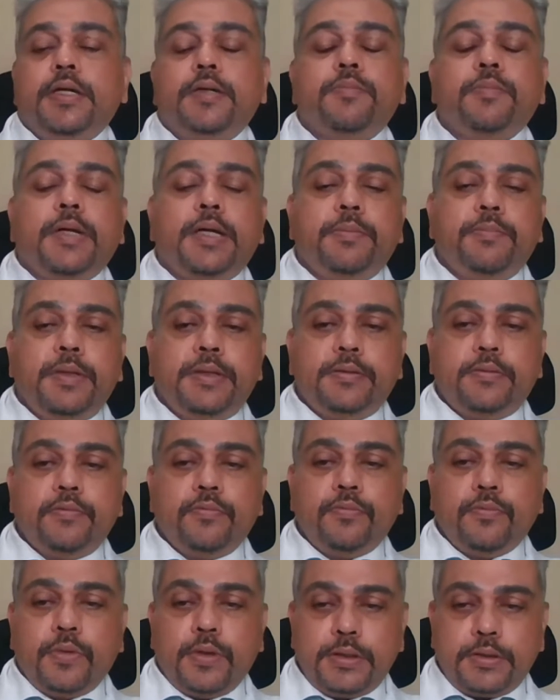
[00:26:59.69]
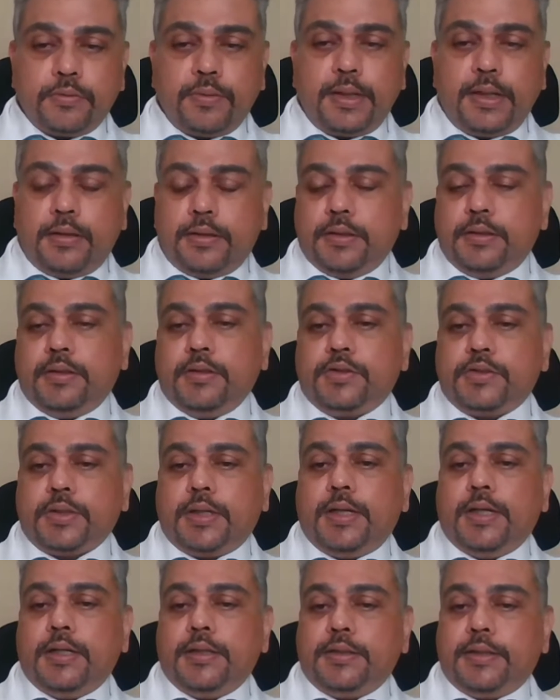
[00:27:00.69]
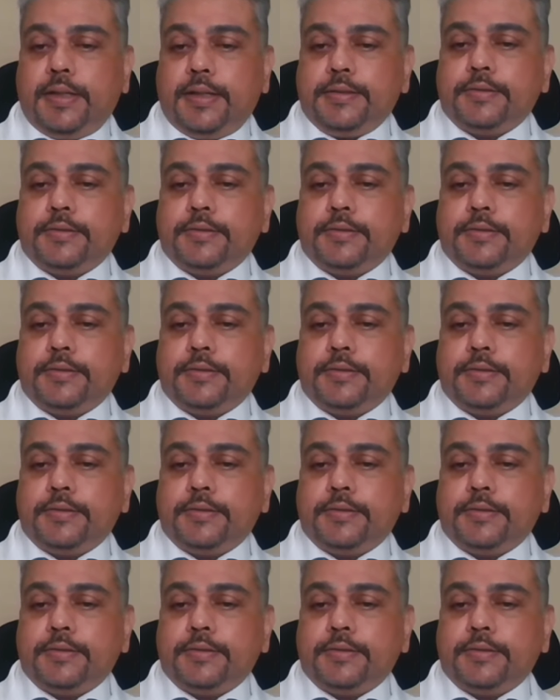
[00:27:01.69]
it might be worthwhile the child